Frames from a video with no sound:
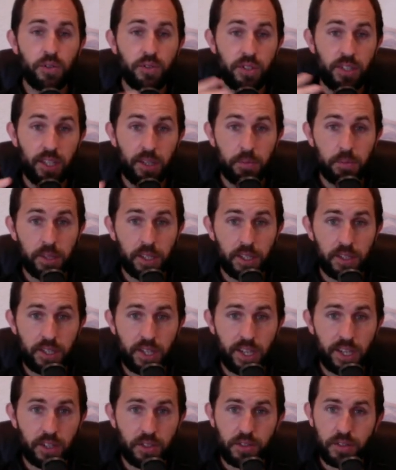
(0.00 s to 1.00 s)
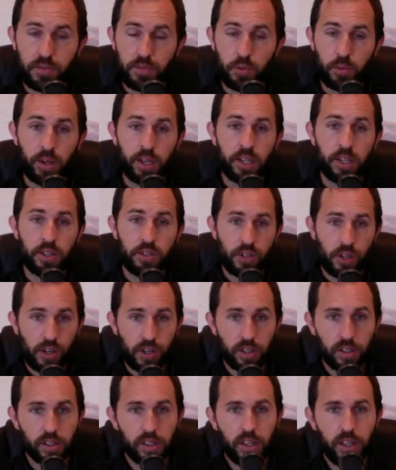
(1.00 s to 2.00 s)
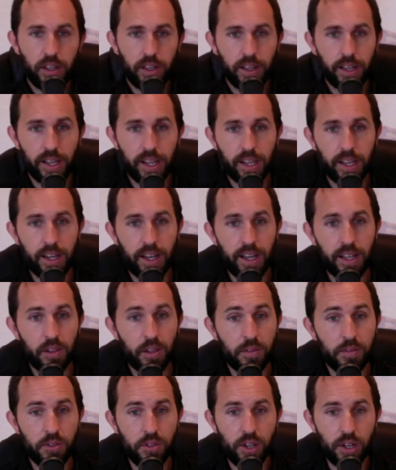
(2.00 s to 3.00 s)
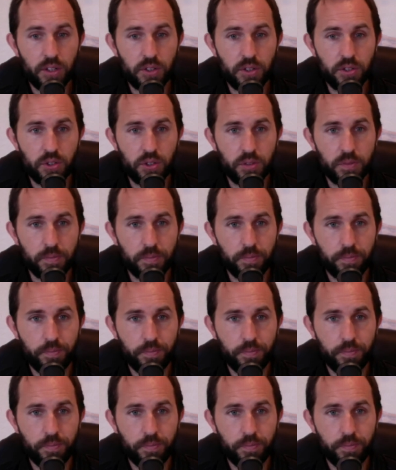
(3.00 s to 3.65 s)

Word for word: Send me a text if you're ready to talk, and I'd love to talk to you soon.